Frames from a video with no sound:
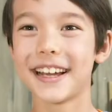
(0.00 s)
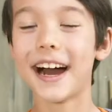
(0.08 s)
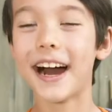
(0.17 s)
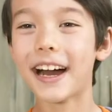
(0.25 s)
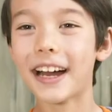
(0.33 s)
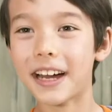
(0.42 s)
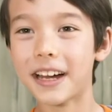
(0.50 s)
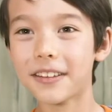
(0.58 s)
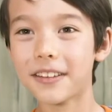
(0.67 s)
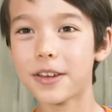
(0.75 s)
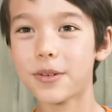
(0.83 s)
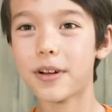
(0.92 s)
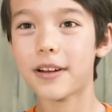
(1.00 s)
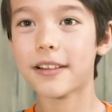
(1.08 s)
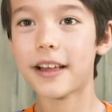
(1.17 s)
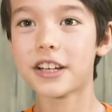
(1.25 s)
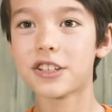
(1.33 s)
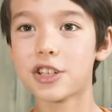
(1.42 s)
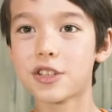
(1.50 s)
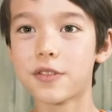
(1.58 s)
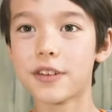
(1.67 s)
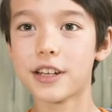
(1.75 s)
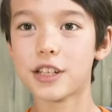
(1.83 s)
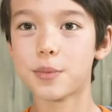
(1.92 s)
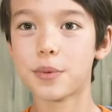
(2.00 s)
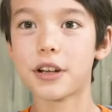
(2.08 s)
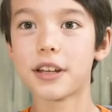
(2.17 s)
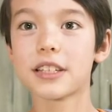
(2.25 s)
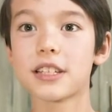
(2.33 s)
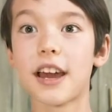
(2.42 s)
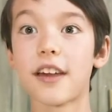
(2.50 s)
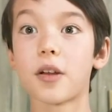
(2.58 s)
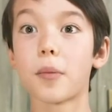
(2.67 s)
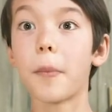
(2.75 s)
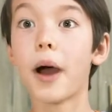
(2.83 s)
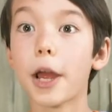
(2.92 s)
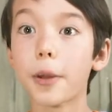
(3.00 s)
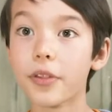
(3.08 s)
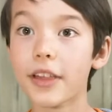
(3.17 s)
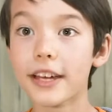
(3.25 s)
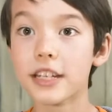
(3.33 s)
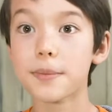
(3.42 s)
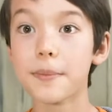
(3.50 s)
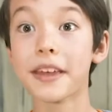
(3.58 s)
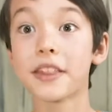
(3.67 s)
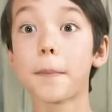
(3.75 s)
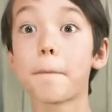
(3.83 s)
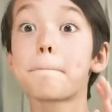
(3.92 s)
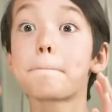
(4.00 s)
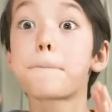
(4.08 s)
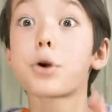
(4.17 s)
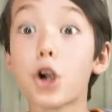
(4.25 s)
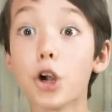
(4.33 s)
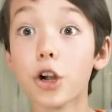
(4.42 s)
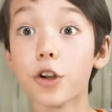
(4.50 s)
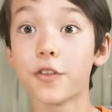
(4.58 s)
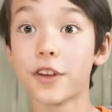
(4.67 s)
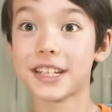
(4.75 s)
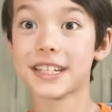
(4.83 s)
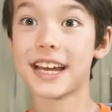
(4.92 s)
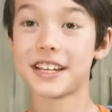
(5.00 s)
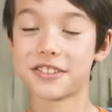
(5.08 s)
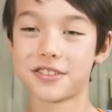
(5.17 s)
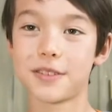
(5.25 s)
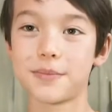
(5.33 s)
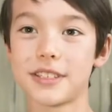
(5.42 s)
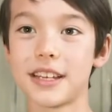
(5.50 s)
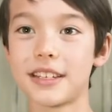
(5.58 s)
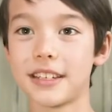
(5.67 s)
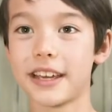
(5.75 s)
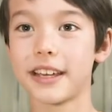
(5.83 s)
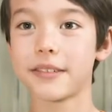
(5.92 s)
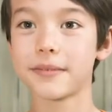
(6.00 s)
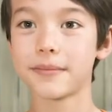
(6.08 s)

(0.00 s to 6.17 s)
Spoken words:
Hi, Ollie. Well, I just finished putting together my plan to make the perfect ice cream sundae.